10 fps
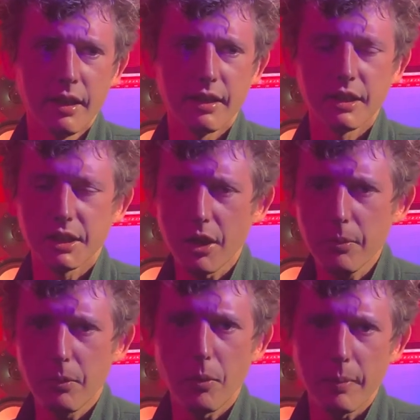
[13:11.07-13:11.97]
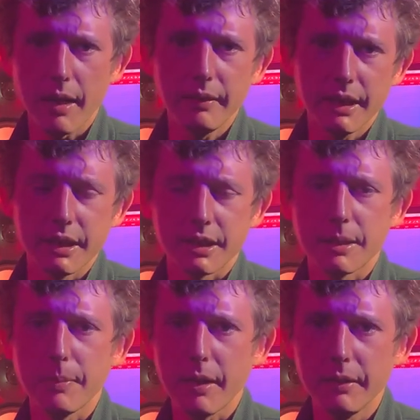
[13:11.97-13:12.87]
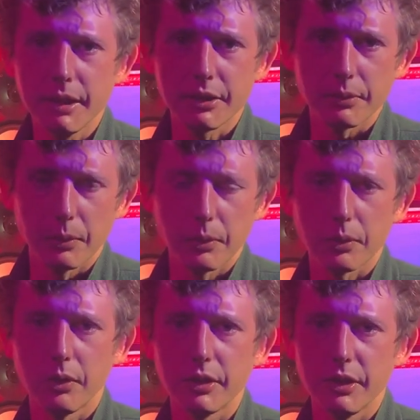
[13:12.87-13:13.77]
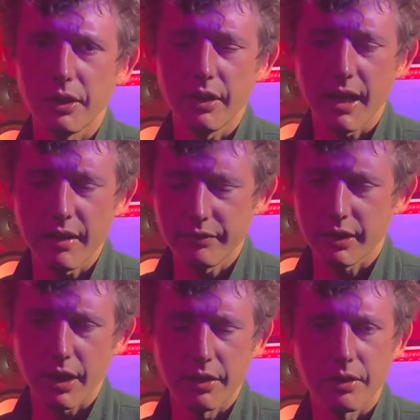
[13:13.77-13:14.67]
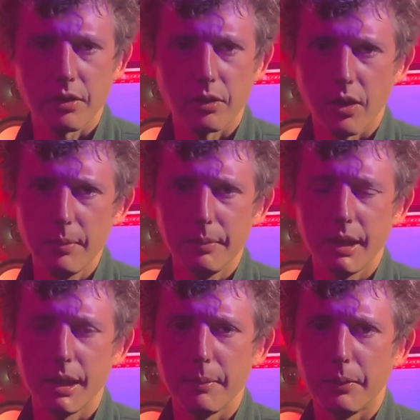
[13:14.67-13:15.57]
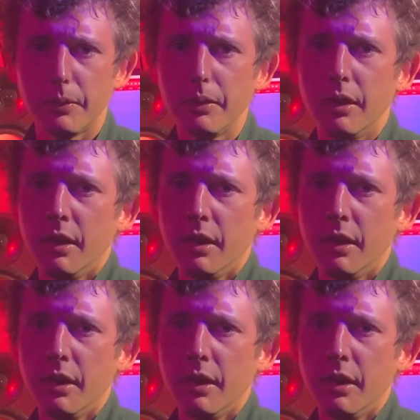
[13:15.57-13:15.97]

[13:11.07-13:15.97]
there's no more barriers the barriers are all gone you don't have to go to the library anymore